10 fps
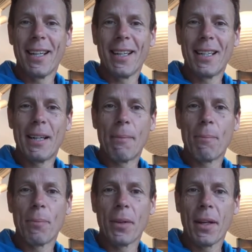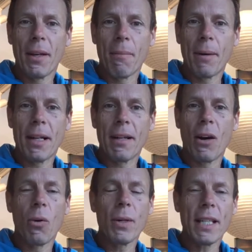But
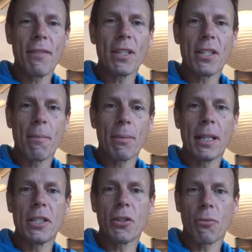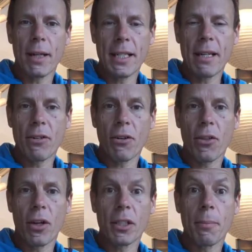always having some place to write down your
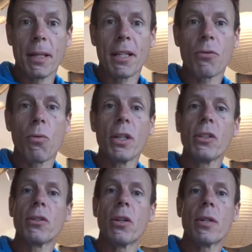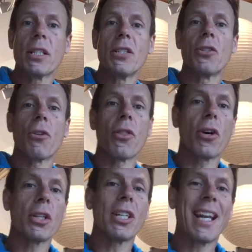thoughts, because what you'll notice is your
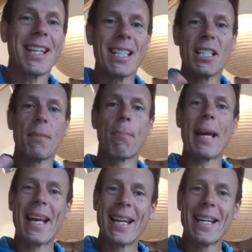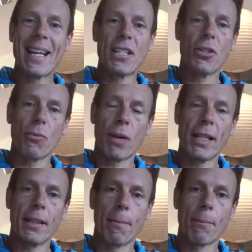thoughts expand as you
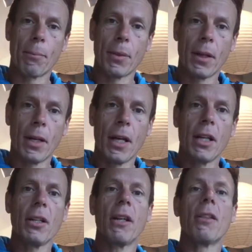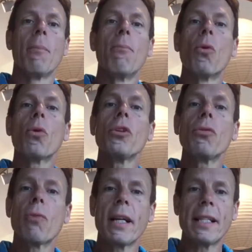write them. The more you
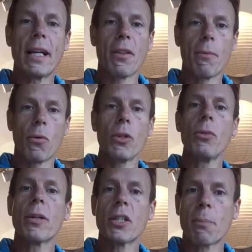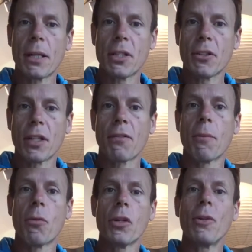write down, the more you express yourself, the
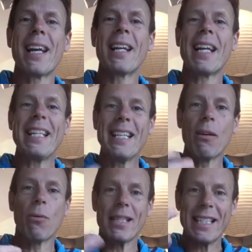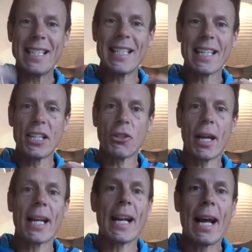more you get in what's inside your
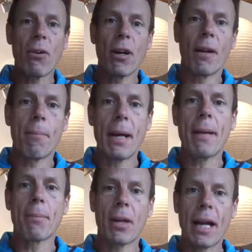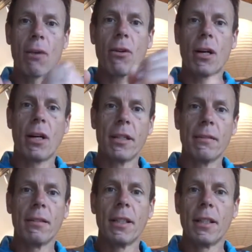head out on paper, out
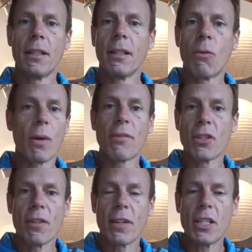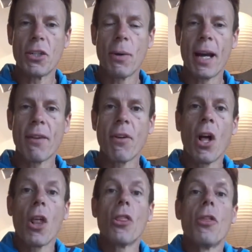on whatever device you have,
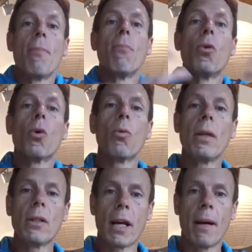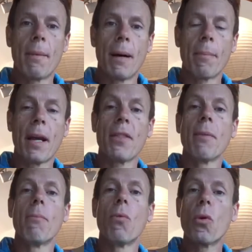the more will come up. And the
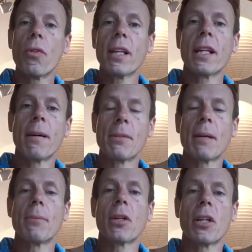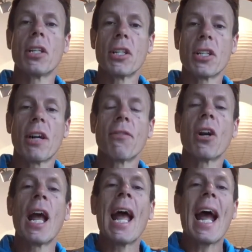more that comes up, you're going to
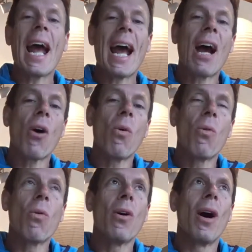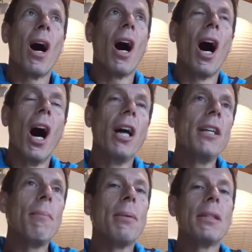discover how
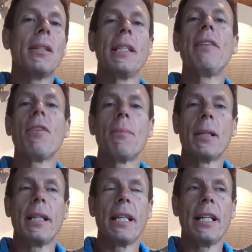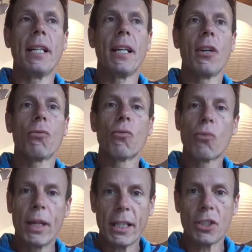unbelievably
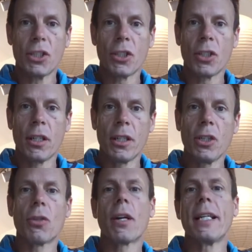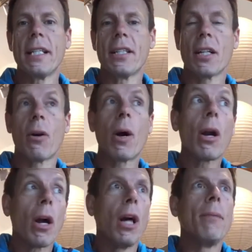rich your ideas are,
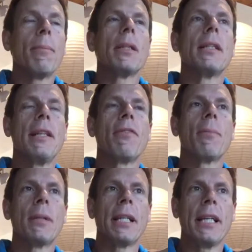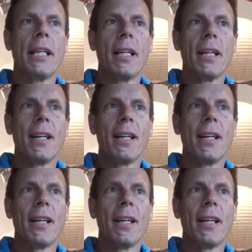how unbelievably